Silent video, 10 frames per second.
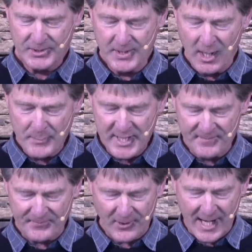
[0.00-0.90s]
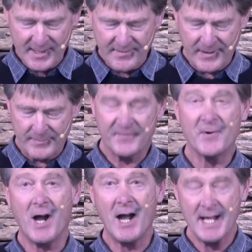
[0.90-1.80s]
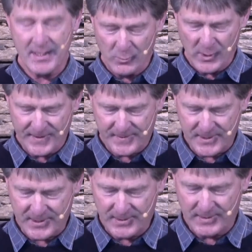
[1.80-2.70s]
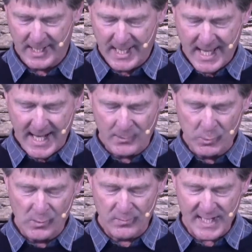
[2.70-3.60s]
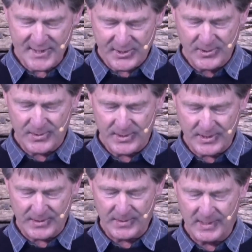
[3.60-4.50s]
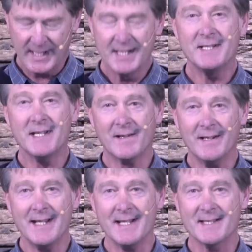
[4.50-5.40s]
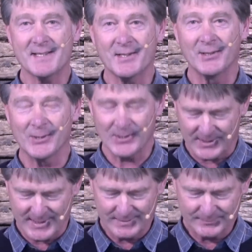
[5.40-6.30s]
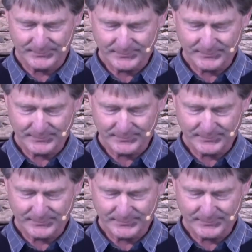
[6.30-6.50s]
Do not be afraid of them, for I am with you and will rescue you, declares the Lord.